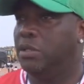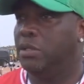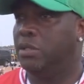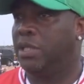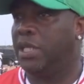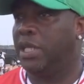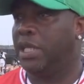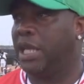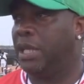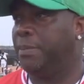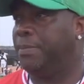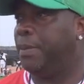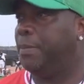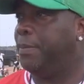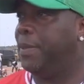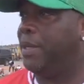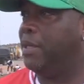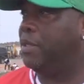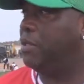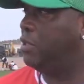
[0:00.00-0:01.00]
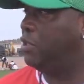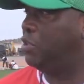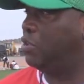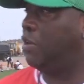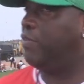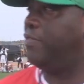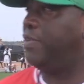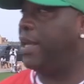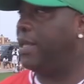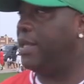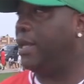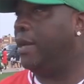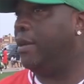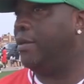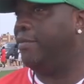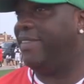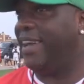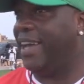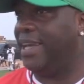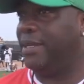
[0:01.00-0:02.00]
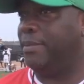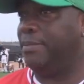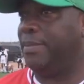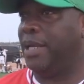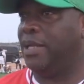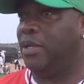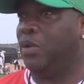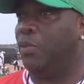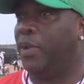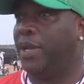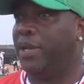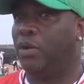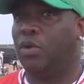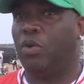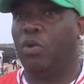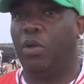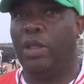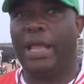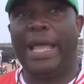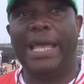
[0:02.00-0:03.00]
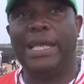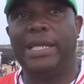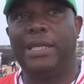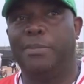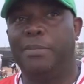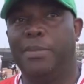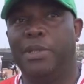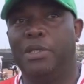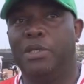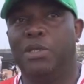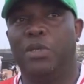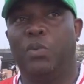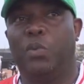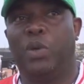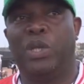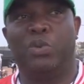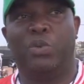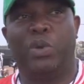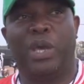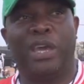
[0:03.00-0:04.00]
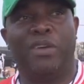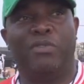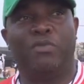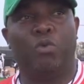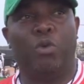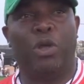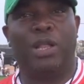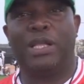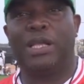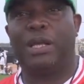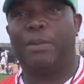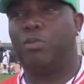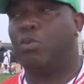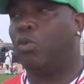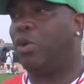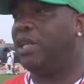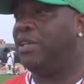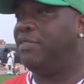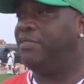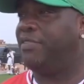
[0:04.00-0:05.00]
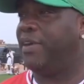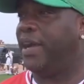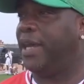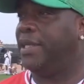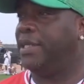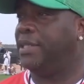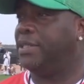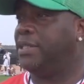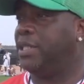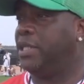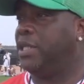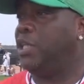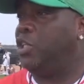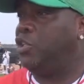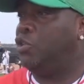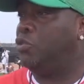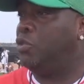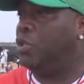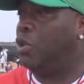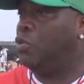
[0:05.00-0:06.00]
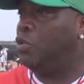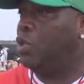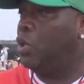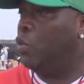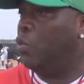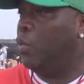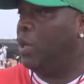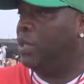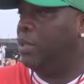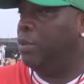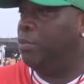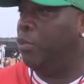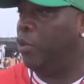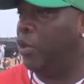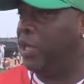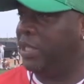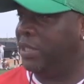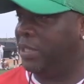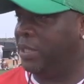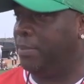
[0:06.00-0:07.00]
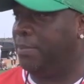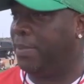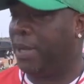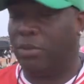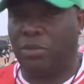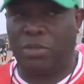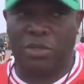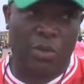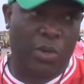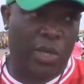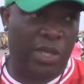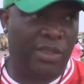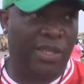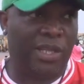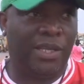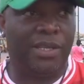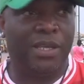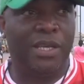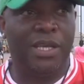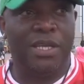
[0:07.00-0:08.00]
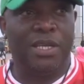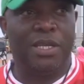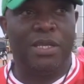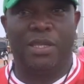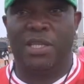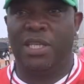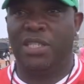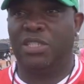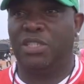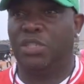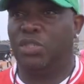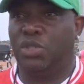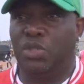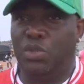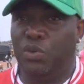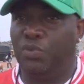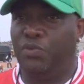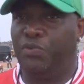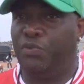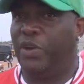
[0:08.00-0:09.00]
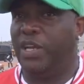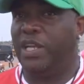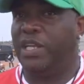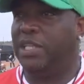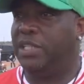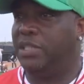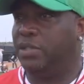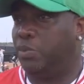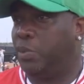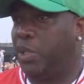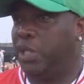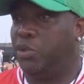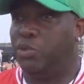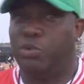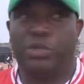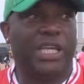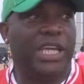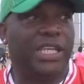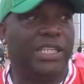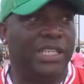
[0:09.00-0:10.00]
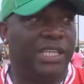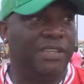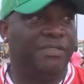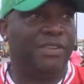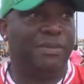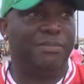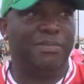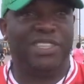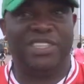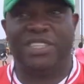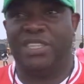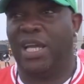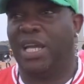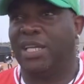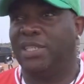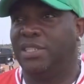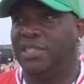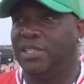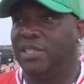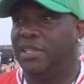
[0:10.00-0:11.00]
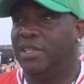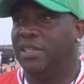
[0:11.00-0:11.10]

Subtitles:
the capabilities of Adam. I don't want to call Adam when we have World Cup qualifiers and then you don't know what the boy is about. So I think this is two friendlies where you can give him a chance